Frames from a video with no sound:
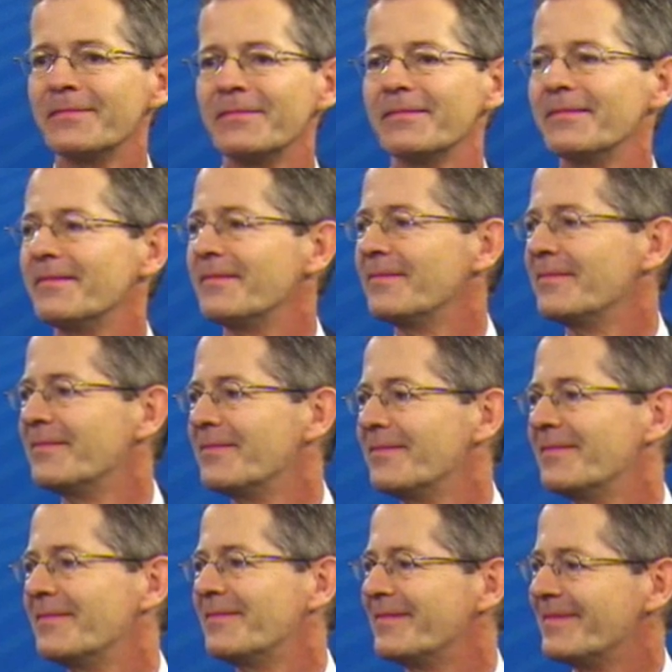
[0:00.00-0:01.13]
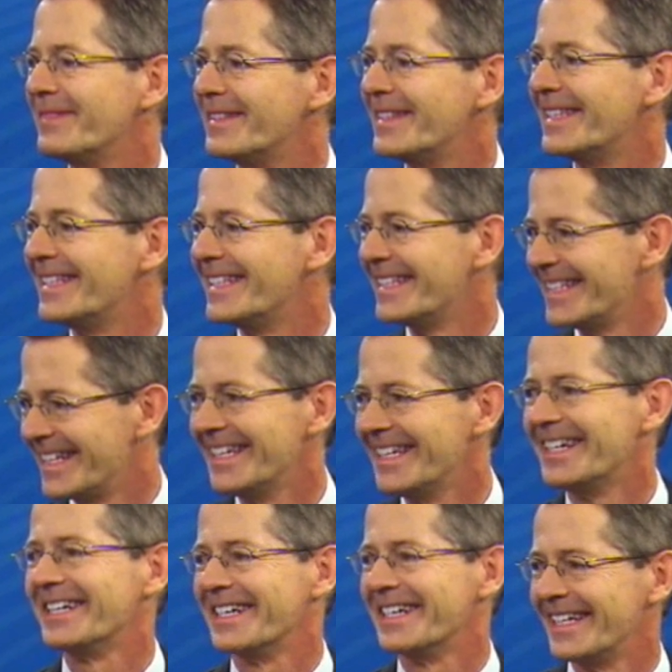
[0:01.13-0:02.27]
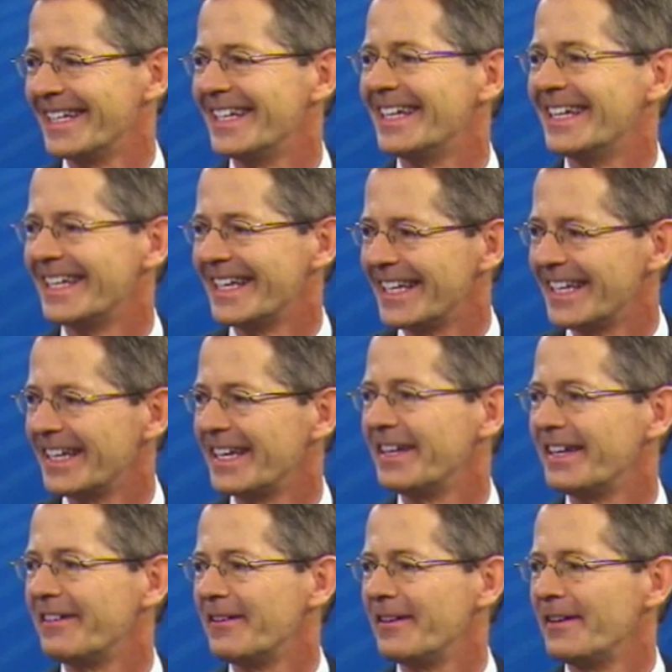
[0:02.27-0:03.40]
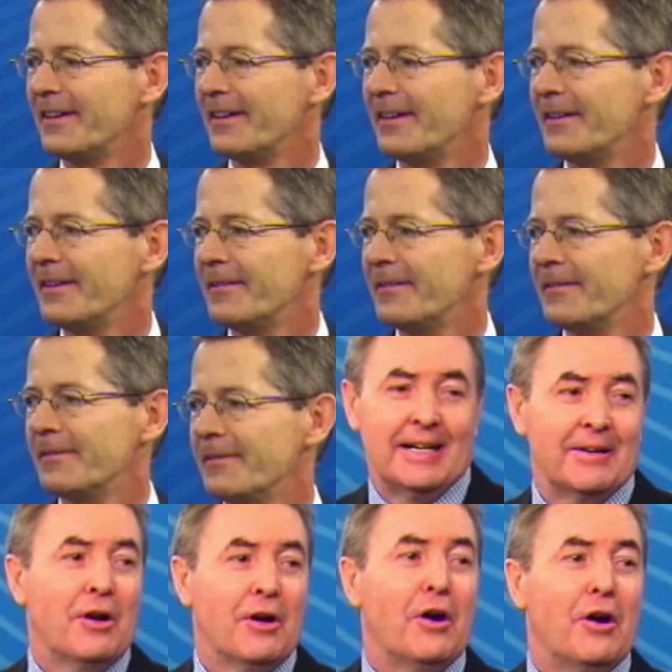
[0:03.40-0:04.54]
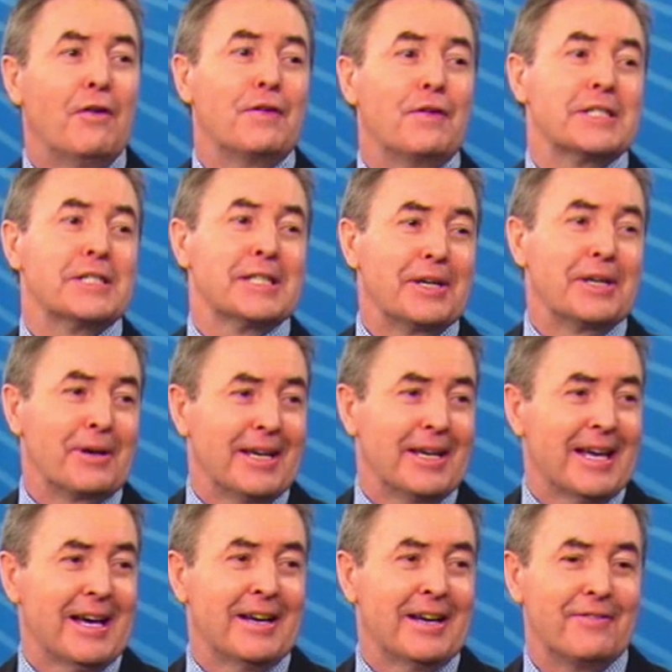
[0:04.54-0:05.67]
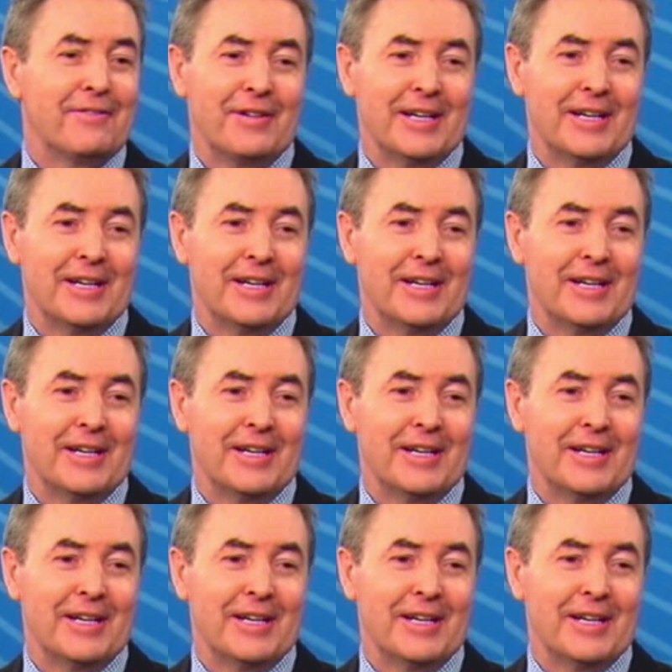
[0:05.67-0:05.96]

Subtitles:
think we'll probably all have comments to make here, but obviously we have